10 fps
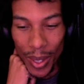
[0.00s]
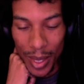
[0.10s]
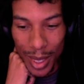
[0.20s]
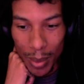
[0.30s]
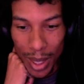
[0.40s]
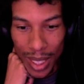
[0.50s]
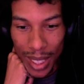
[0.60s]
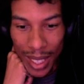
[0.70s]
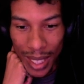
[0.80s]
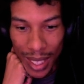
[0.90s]

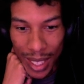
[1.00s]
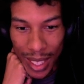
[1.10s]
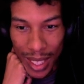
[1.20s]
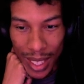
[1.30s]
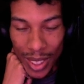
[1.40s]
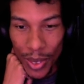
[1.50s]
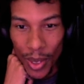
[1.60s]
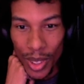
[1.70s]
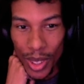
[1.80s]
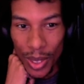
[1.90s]
ultimately is
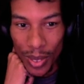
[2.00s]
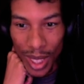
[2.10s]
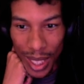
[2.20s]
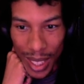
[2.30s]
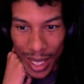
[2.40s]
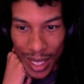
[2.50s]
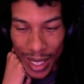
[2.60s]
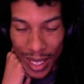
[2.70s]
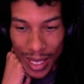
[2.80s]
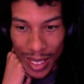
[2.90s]
going to do
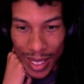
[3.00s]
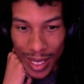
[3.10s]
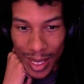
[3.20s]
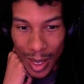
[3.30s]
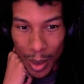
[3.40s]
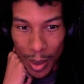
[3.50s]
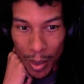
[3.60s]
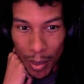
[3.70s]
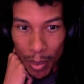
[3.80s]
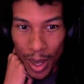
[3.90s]
nothing
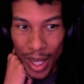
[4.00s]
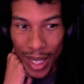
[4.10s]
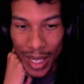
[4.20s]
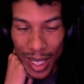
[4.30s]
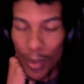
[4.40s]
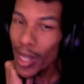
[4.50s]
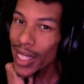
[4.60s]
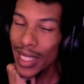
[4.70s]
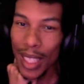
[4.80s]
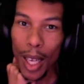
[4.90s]
but get
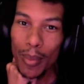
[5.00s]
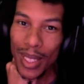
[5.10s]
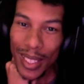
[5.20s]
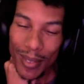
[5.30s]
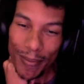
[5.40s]
raid stomped.